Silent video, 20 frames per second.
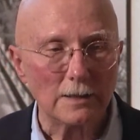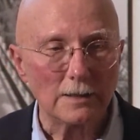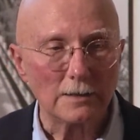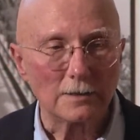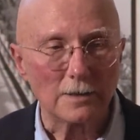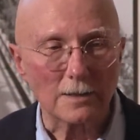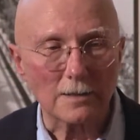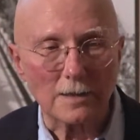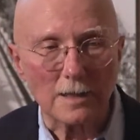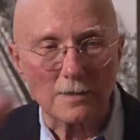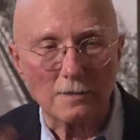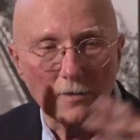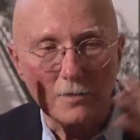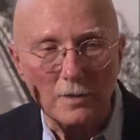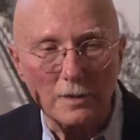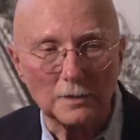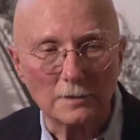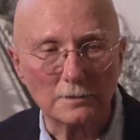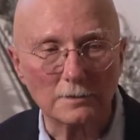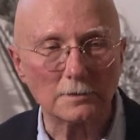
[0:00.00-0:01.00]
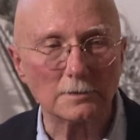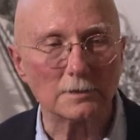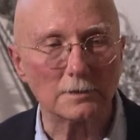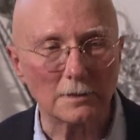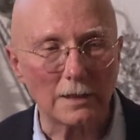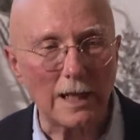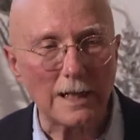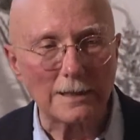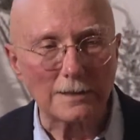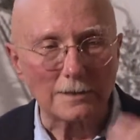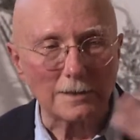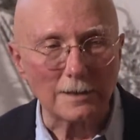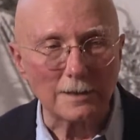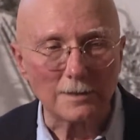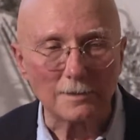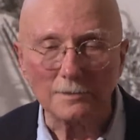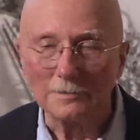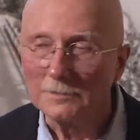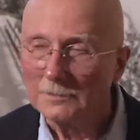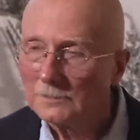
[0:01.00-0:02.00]
Just as you can
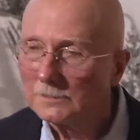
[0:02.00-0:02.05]
likely